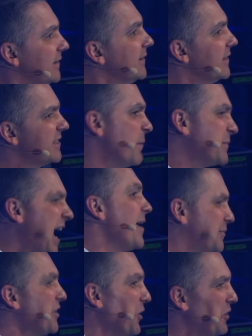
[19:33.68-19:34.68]

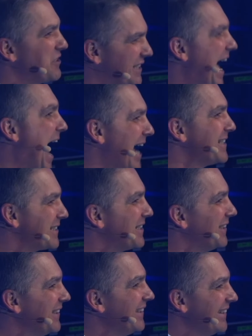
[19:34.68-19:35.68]
Sometimes it hurts to ask.
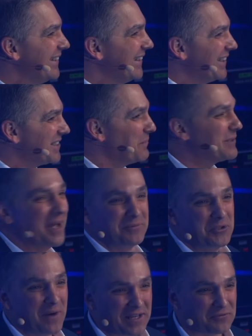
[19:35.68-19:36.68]
Sometimes
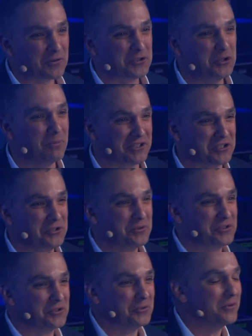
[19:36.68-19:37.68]
you ask for too much too
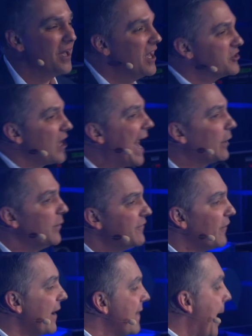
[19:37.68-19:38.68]
soon. So how do we
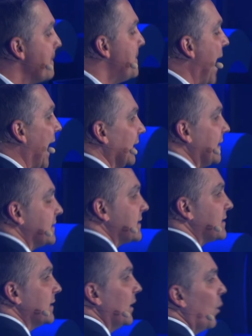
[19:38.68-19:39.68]
find that
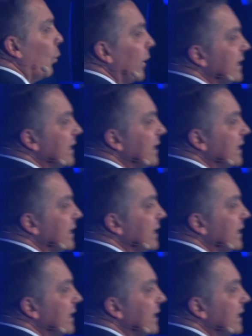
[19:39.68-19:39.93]
balance? What